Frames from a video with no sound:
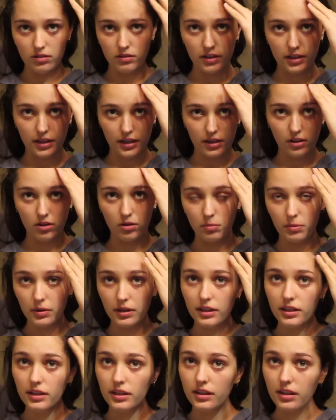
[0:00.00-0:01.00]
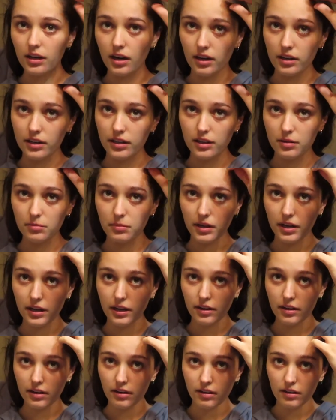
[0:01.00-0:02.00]
Okay, I hope I didn't get honey in my
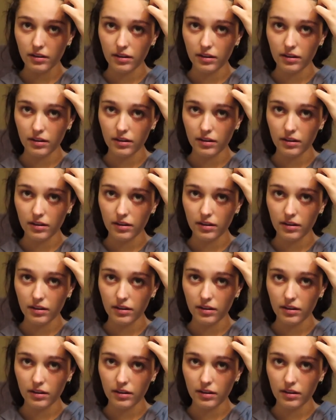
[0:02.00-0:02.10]
hair.